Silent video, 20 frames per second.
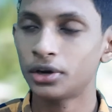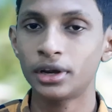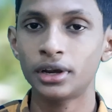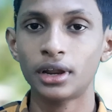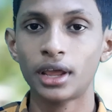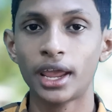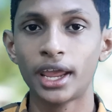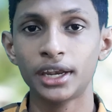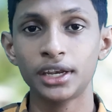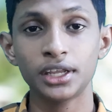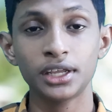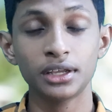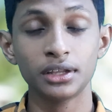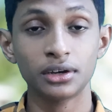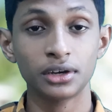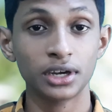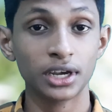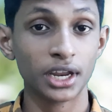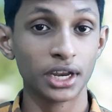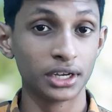any
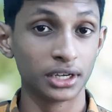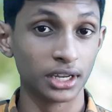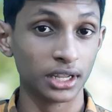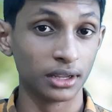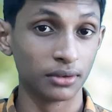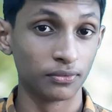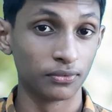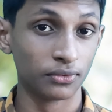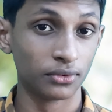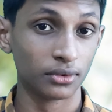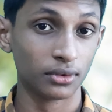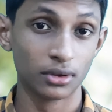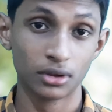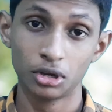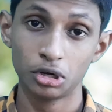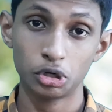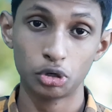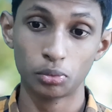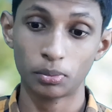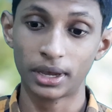relative
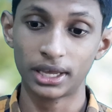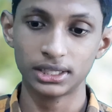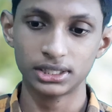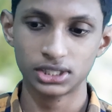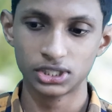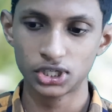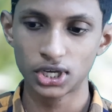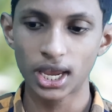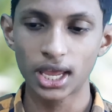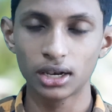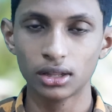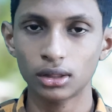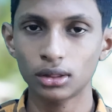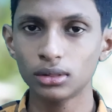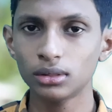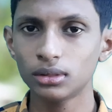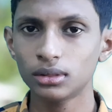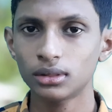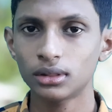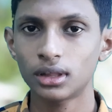to my
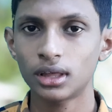channel.